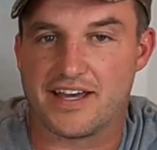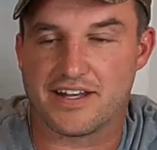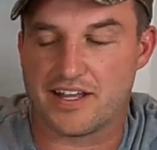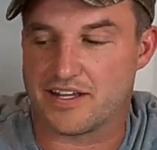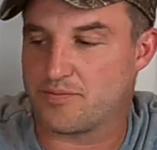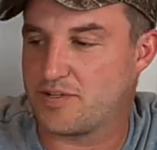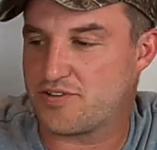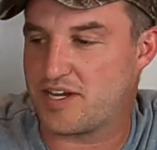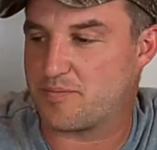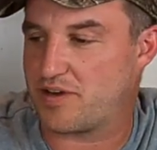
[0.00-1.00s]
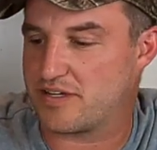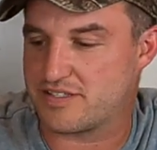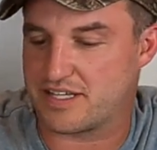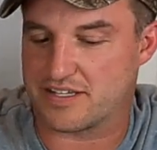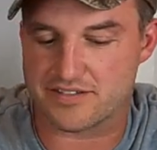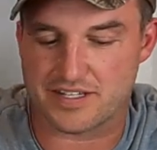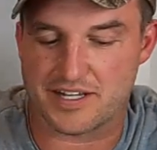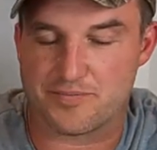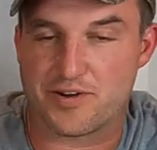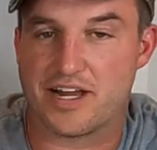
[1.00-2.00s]
Yeah, and like we try to price things to
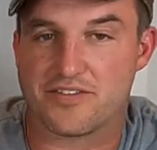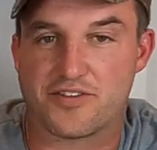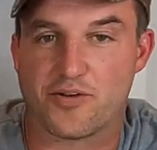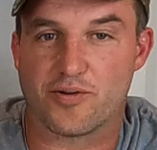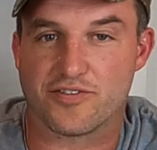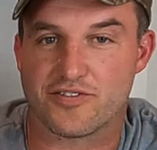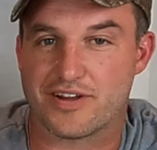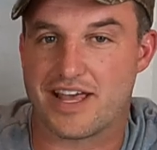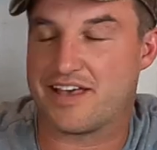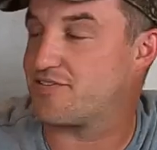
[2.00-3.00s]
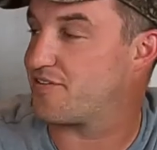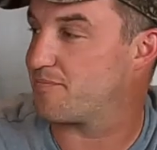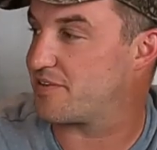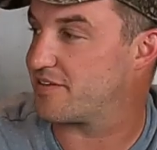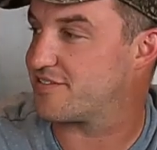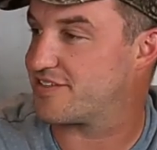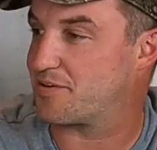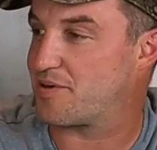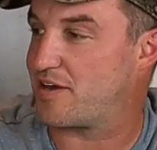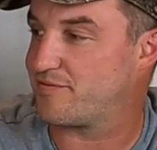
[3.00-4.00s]
get them right out the door. So to have something
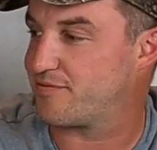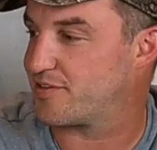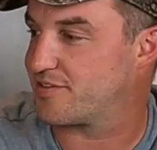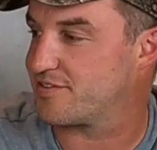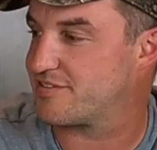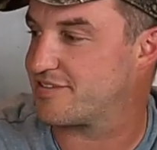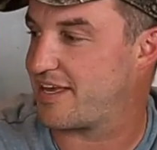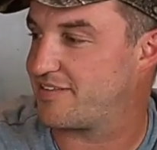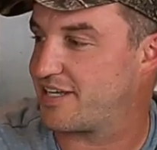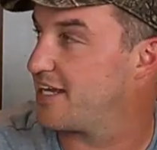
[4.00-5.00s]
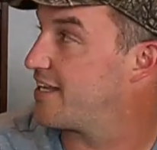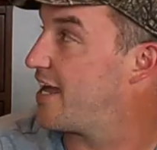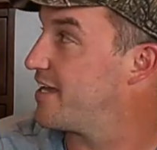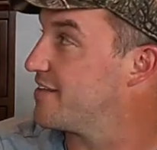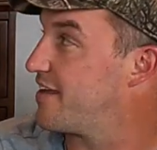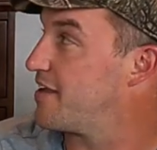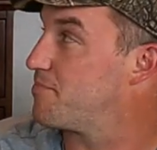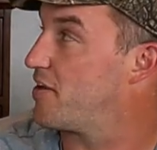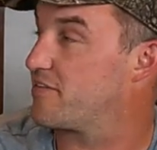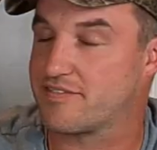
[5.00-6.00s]
sit around for seven, eight, nine,
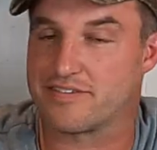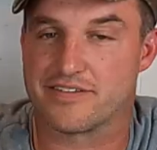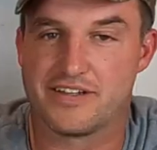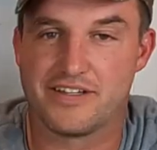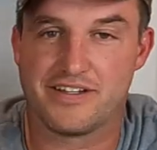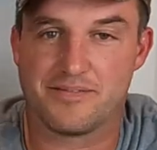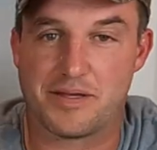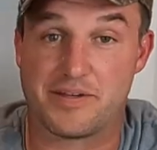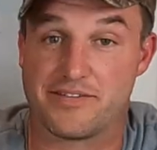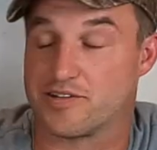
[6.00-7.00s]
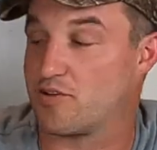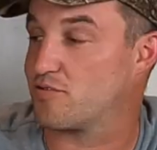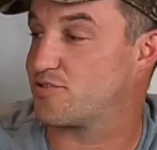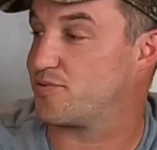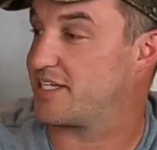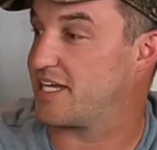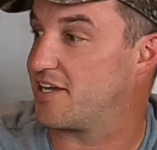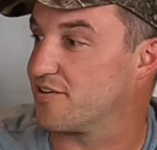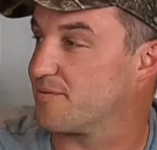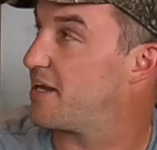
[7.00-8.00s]
ten months, maybe even close Crazy. to a
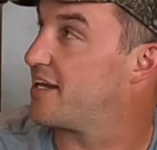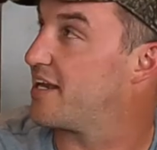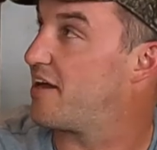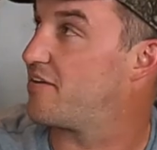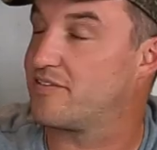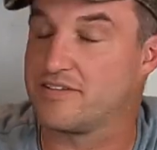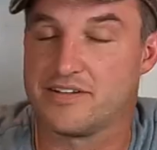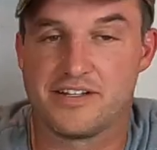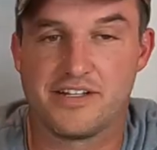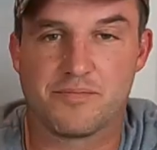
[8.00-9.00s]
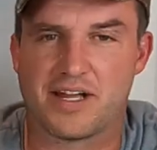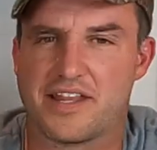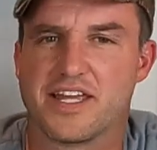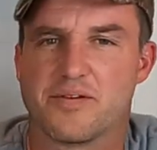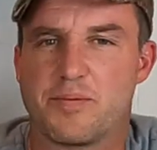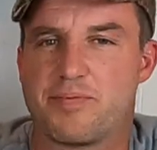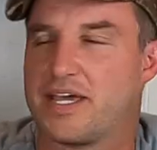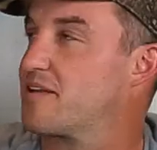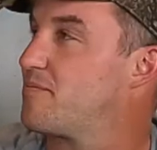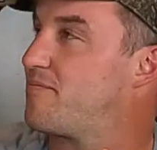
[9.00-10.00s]
year by now. But I think we
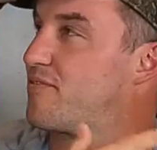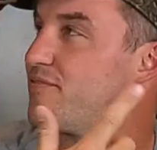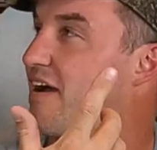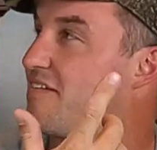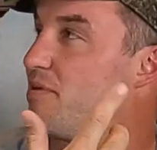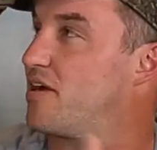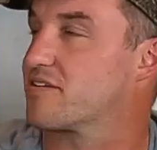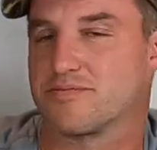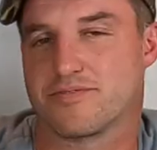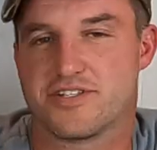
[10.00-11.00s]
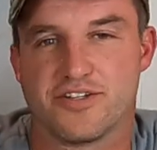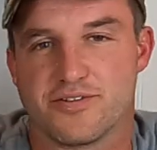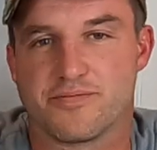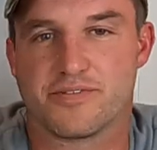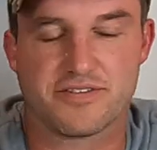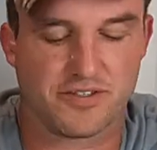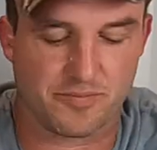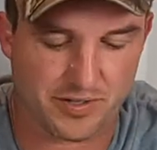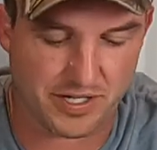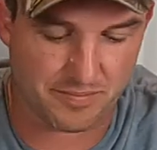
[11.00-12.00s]
picked them up for five bucks, so we're still yeah. it's
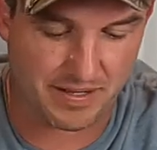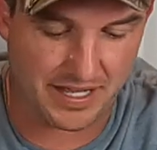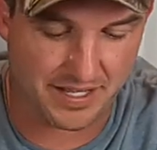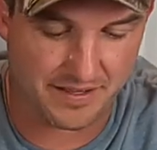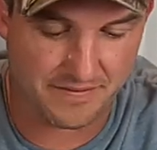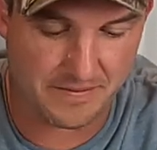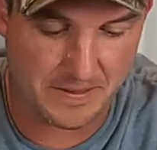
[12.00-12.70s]
still pretty good buy.